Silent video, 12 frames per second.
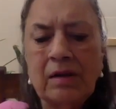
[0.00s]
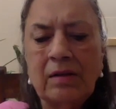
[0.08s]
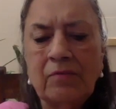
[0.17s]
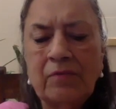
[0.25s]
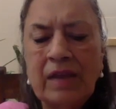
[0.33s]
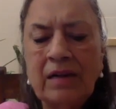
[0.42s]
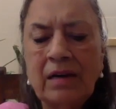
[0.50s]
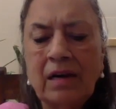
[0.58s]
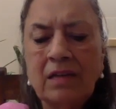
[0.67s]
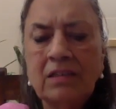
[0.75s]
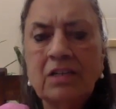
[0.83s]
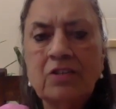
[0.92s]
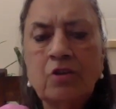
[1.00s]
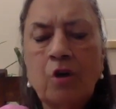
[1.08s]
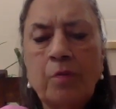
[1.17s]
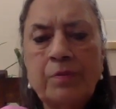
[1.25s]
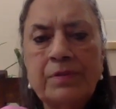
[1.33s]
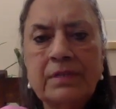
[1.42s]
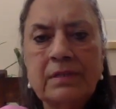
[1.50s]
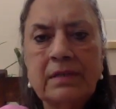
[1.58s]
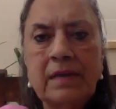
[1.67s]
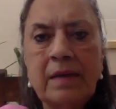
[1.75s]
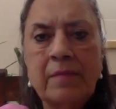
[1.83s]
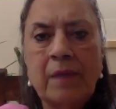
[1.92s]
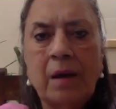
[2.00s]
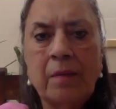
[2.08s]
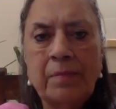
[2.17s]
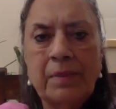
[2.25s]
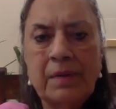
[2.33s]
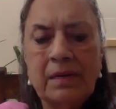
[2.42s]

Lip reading: when other shops came up